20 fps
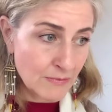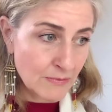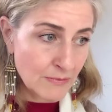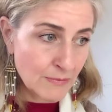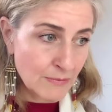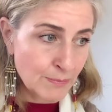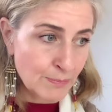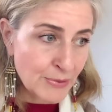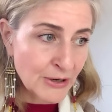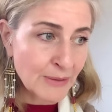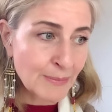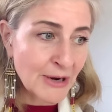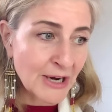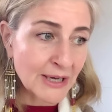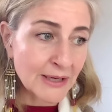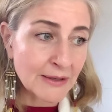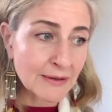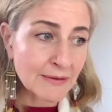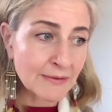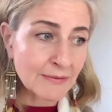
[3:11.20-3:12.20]

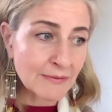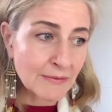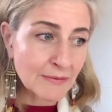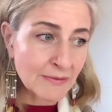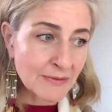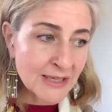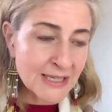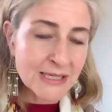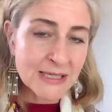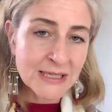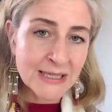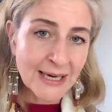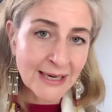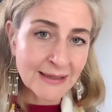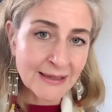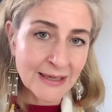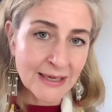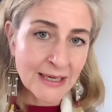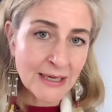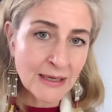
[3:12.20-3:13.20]
bergamot, this
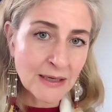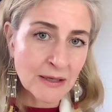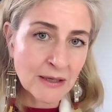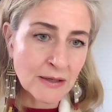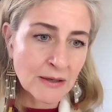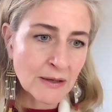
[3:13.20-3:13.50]
technique